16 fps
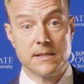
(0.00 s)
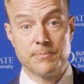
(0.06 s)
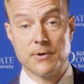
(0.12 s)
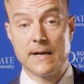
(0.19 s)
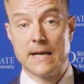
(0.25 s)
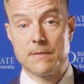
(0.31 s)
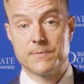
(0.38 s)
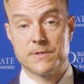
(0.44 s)

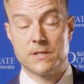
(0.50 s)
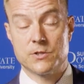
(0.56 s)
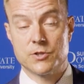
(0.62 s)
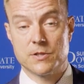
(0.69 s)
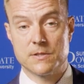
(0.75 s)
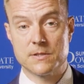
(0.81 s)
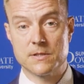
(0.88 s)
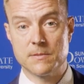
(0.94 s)
Perhaps it's
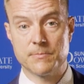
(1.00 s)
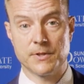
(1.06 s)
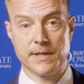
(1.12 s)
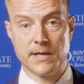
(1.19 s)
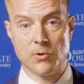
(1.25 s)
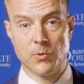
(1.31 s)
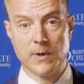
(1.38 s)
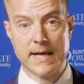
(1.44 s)
just simple
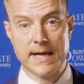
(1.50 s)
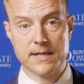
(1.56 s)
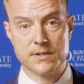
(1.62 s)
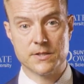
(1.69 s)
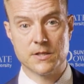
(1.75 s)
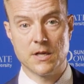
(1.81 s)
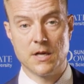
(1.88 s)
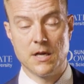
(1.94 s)

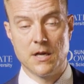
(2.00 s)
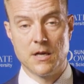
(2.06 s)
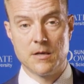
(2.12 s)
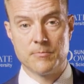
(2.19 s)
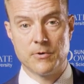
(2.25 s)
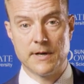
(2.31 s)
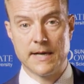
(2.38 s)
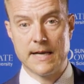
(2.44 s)
earwax.
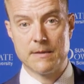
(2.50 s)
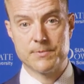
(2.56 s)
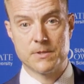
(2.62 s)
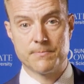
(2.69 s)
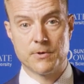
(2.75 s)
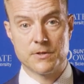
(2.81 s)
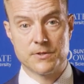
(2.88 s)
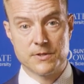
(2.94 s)
Perhaps
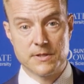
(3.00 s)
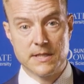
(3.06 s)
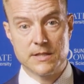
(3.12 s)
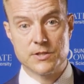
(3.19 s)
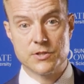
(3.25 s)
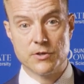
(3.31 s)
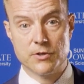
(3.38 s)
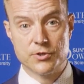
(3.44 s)
a person
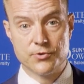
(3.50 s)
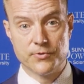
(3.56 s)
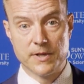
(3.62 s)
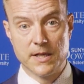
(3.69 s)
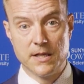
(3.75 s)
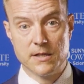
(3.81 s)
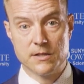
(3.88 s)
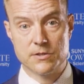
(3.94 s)
needs
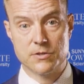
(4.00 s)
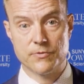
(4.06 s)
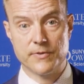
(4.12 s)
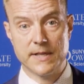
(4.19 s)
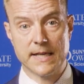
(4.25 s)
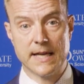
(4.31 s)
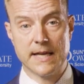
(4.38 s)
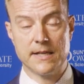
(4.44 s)
surgery to
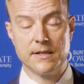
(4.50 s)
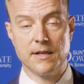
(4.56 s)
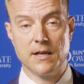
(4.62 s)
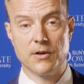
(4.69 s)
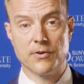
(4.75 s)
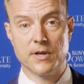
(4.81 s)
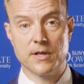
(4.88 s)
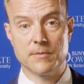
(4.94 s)
regain
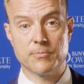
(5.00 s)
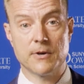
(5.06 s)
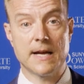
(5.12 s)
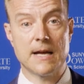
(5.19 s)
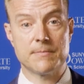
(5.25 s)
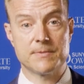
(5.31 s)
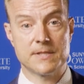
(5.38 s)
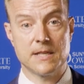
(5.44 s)
hearing.
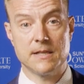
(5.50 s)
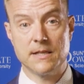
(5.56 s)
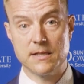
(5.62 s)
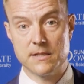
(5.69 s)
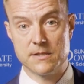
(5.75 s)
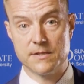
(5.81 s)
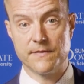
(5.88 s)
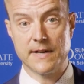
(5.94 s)
Perhaps they need
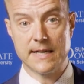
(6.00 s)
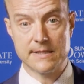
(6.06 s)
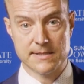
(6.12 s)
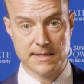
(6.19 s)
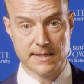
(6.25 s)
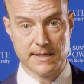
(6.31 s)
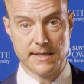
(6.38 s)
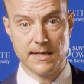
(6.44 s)
a device
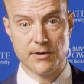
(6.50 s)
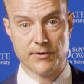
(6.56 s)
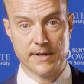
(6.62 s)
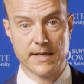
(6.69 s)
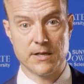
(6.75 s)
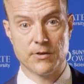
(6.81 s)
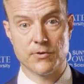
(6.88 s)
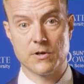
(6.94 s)
like a
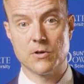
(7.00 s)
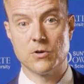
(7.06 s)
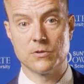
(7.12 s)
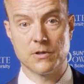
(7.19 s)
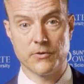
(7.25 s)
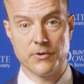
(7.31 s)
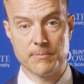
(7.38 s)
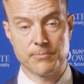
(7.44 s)
hearing aid or a
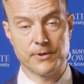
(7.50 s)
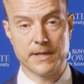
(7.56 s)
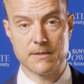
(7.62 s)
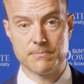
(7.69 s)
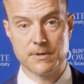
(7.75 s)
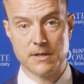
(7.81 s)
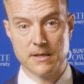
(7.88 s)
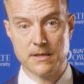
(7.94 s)
cochlear
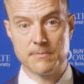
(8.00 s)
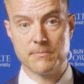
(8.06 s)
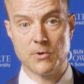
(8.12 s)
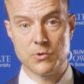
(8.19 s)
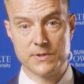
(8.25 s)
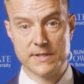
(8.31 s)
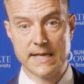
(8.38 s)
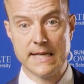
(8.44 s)
implant. But in
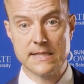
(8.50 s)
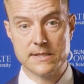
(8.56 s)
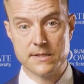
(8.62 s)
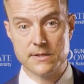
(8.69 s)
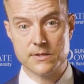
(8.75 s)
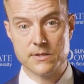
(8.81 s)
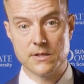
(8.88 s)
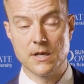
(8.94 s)
most
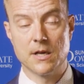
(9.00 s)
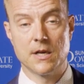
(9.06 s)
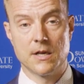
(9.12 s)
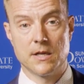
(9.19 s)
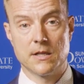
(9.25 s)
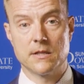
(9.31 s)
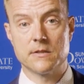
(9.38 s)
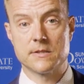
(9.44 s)
cases,
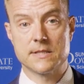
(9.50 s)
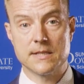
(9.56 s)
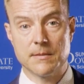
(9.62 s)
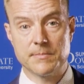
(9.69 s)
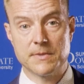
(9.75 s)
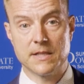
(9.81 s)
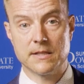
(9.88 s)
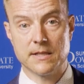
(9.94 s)
there's
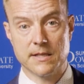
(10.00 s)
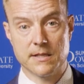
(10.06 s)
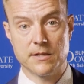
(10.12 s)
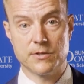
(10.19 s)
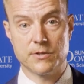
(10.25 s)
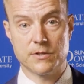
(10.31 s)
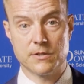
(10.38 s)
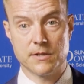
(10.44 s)
something that
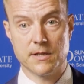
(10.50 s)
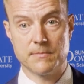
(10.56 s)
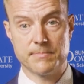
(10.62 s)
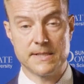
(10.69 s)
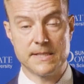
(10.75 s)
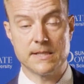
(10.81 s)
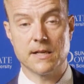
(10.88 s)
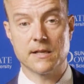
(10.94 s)
can
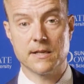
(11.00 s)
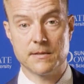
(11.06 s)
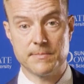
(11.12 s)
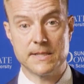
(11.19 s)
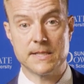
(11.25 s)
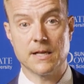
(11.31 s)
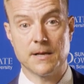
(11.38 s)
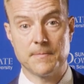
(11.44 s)

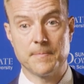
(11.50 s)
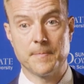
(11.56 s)
be done.